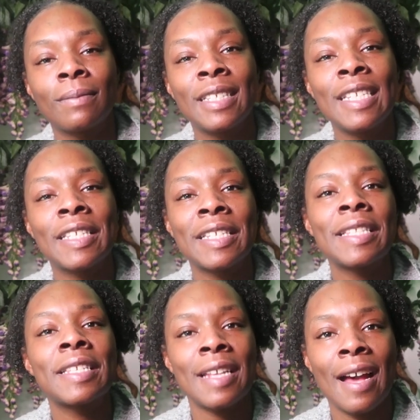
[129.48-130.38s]

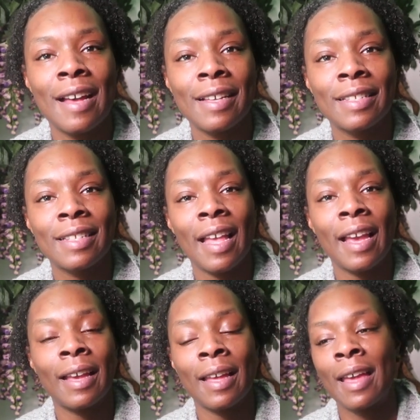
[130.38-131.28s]
desensitized.
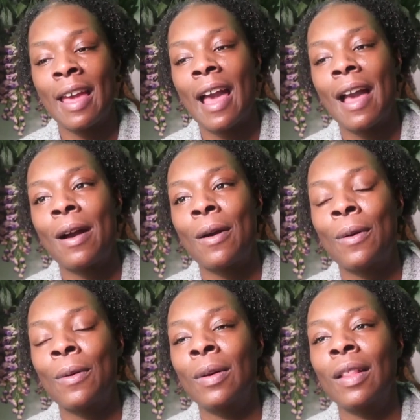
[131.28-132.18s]
Like,
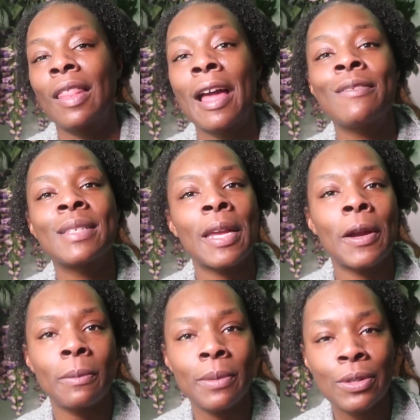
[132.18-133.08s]
how life
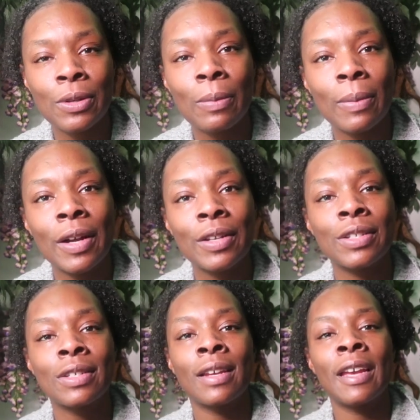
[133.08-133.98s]
scared me so
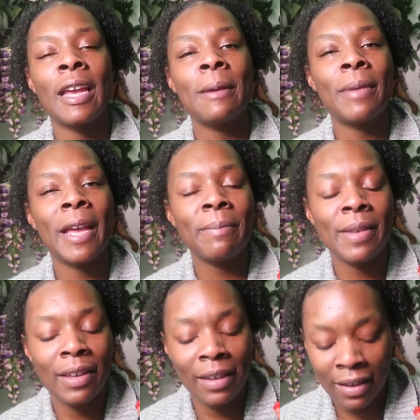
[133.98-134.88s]
much, it made
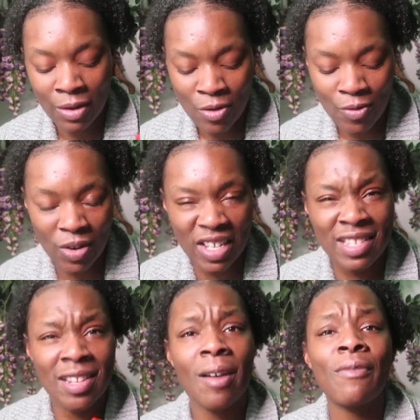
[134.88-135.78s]
me want to
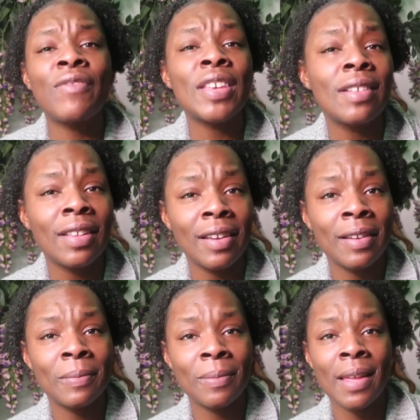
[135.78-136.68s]
stop feeling.
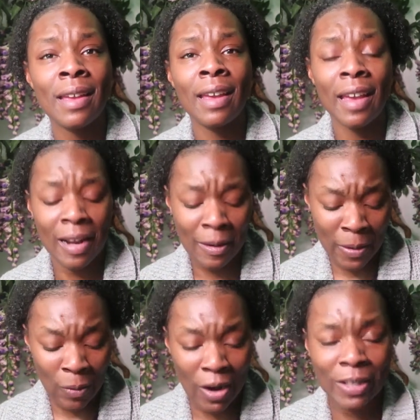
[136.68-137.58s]
And I've
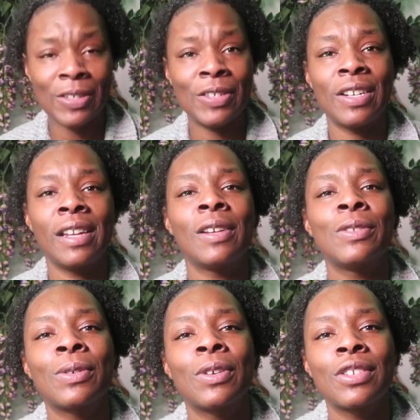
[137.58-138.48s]
been watching Ginny
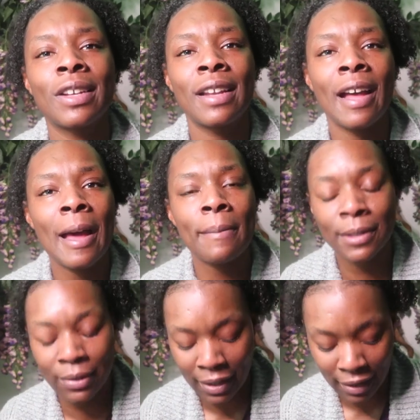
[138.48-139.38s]
and Georgia, and I
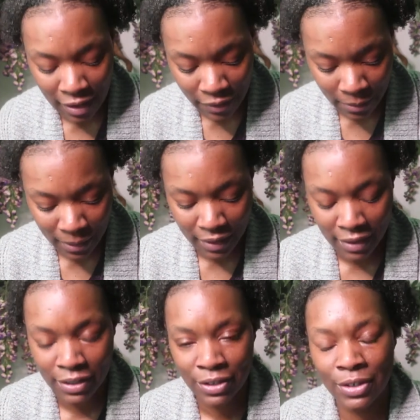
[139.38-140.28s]
absolutely love it
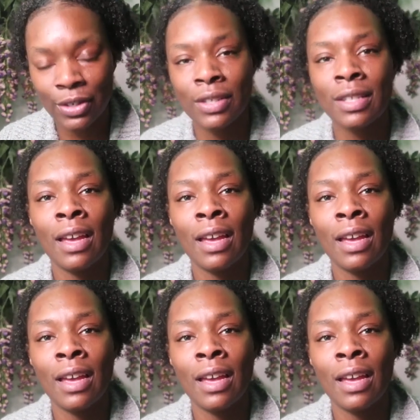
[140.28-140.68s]
because it's just